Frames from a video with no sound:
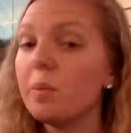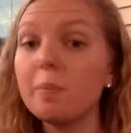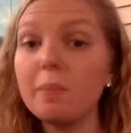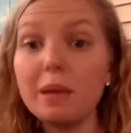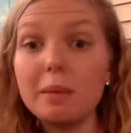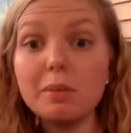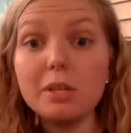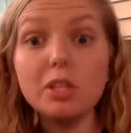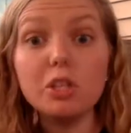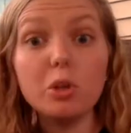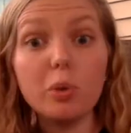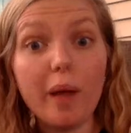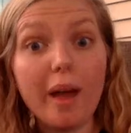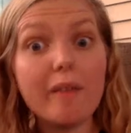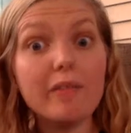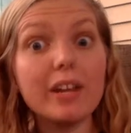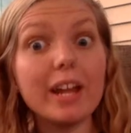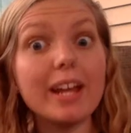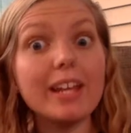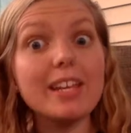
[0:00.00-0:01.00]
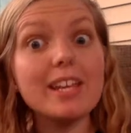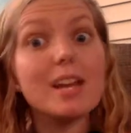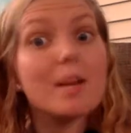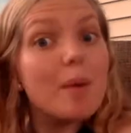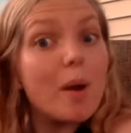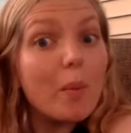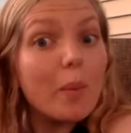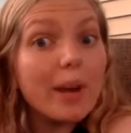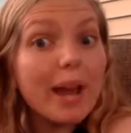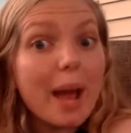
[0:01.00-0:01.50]
Maybe you have an idea
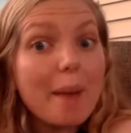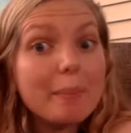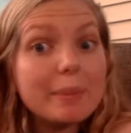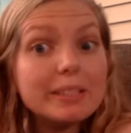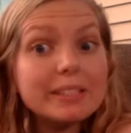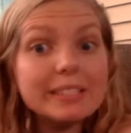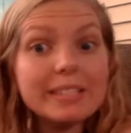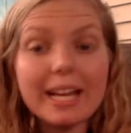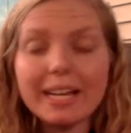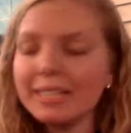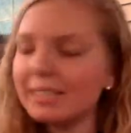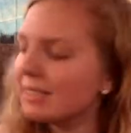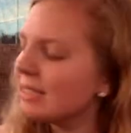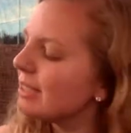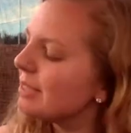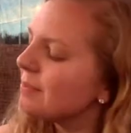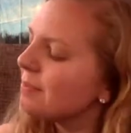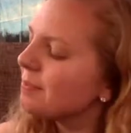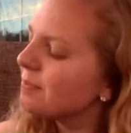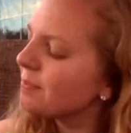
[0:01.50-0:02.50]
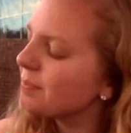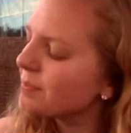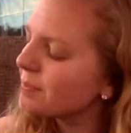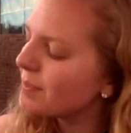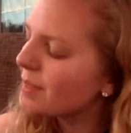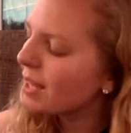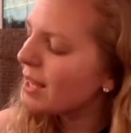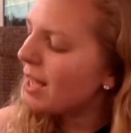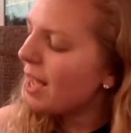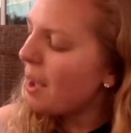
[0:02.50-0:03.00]
about what happens next?
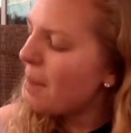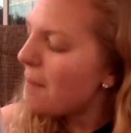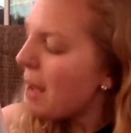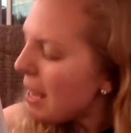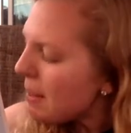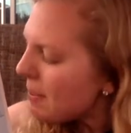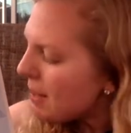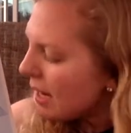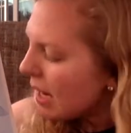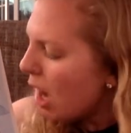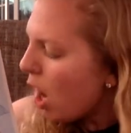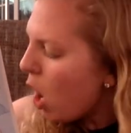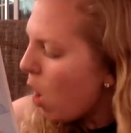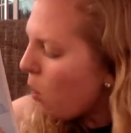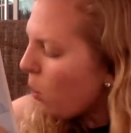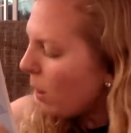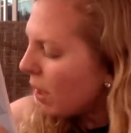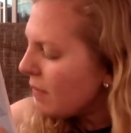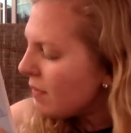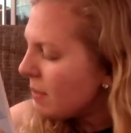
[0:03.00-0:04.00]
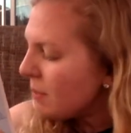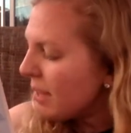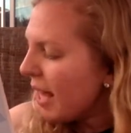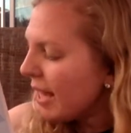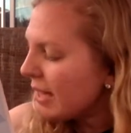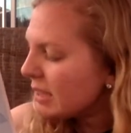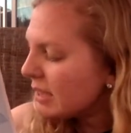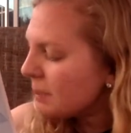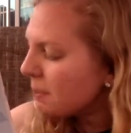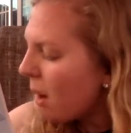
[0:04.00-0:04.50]
Maybe one of them
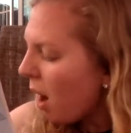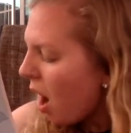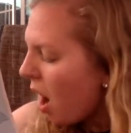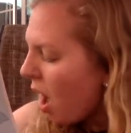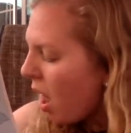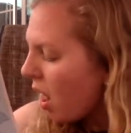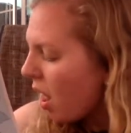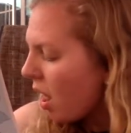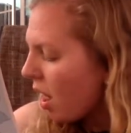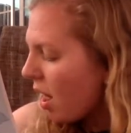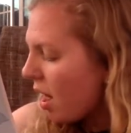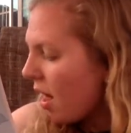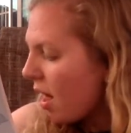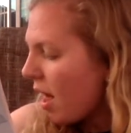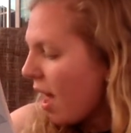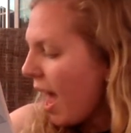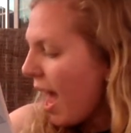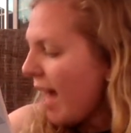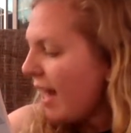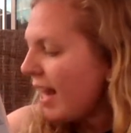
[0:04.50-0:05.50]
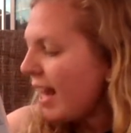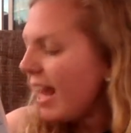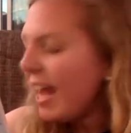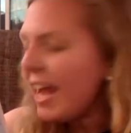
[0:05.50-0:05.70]
kicks the ball and it